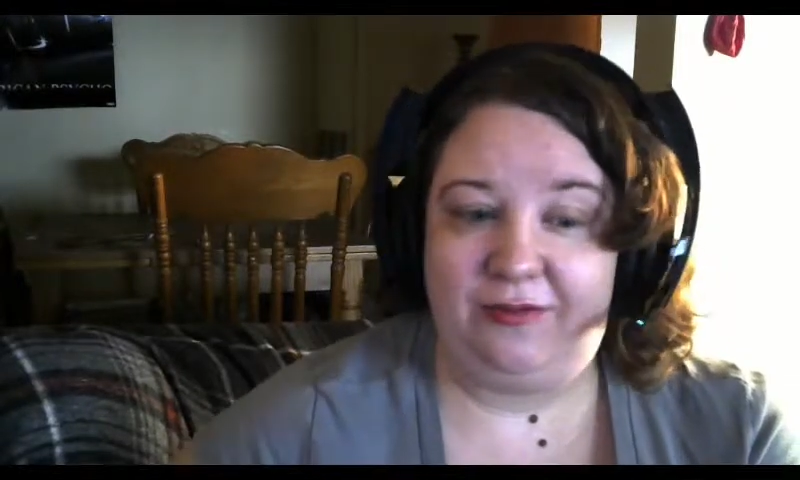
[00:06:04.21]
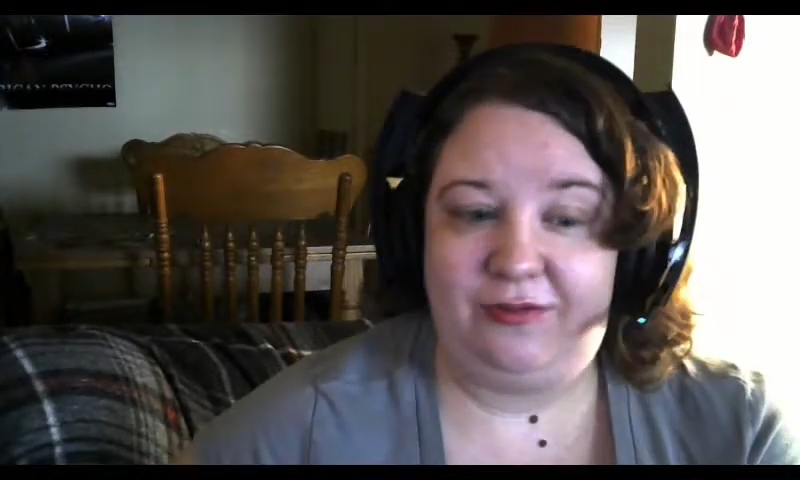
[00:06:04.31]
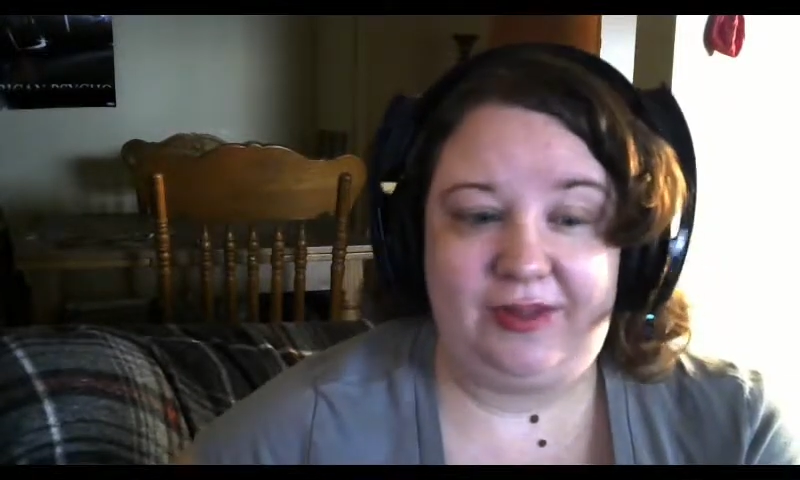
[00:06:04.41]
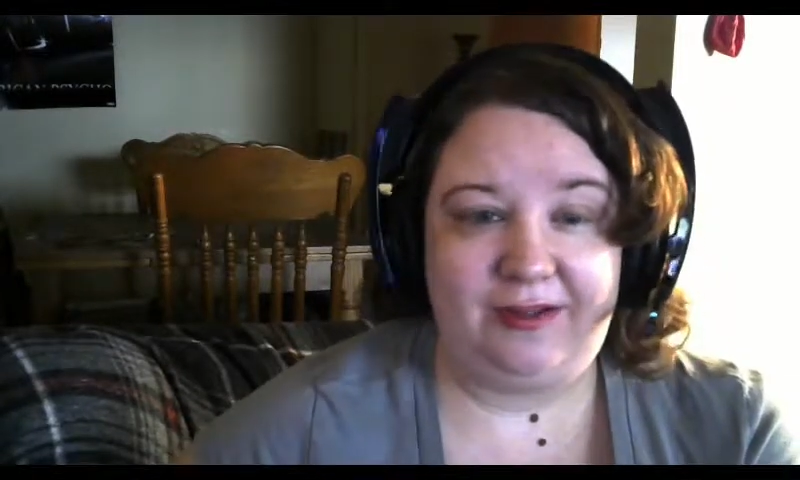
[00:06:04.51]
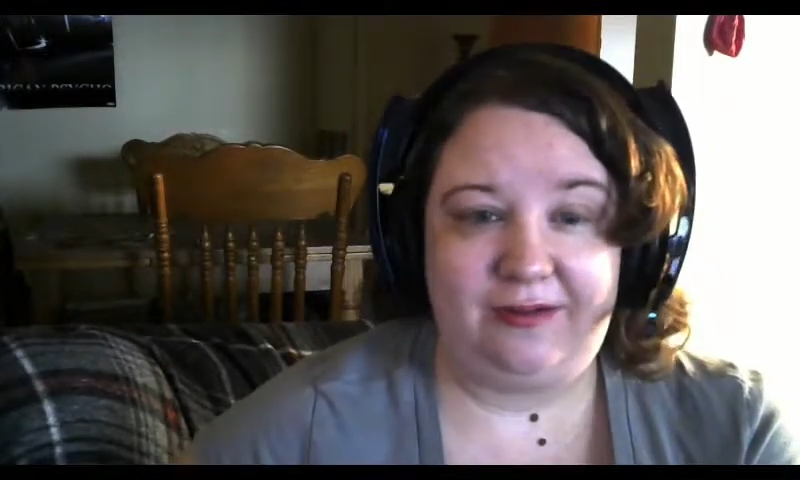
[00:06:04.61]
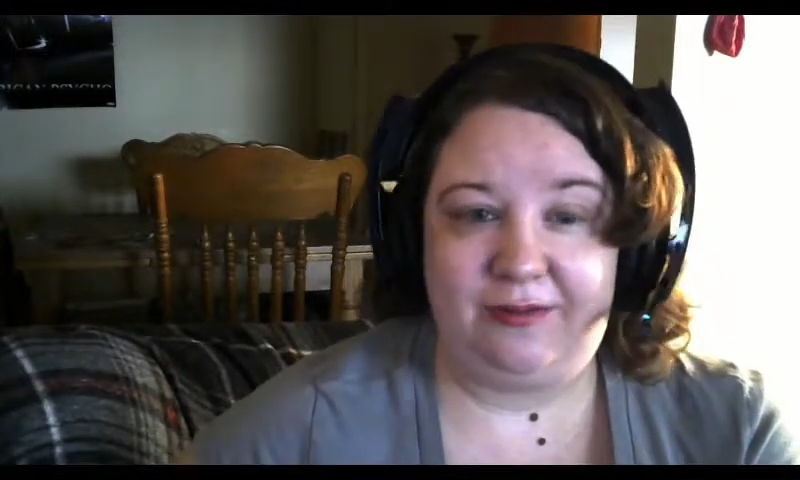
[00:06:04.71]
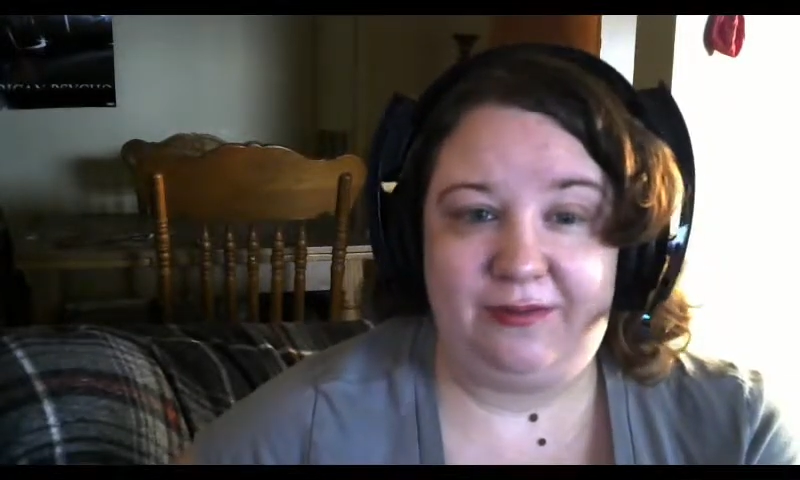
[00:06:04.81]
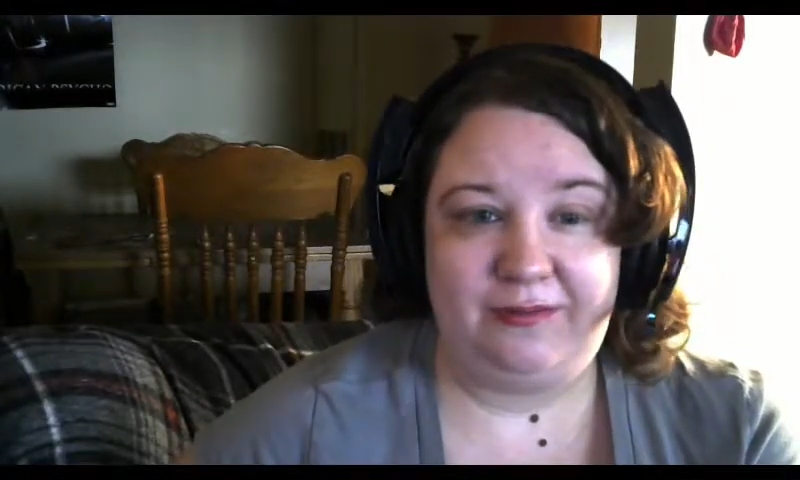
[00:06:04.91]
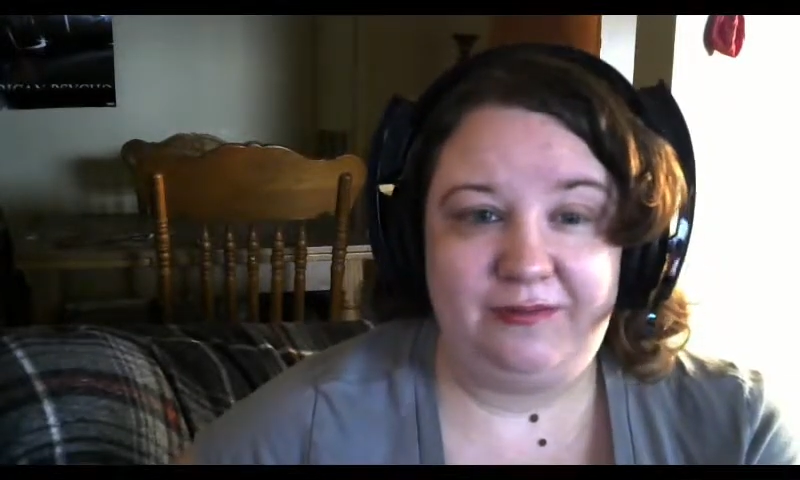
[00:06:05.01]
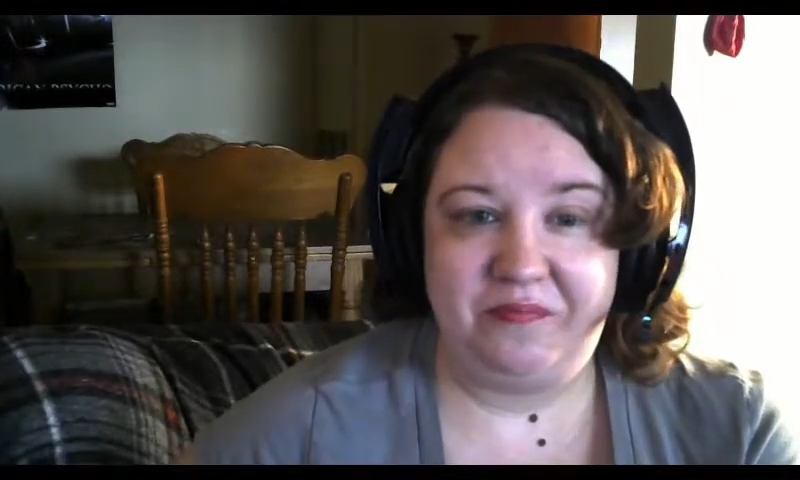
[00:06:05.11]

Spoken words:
feel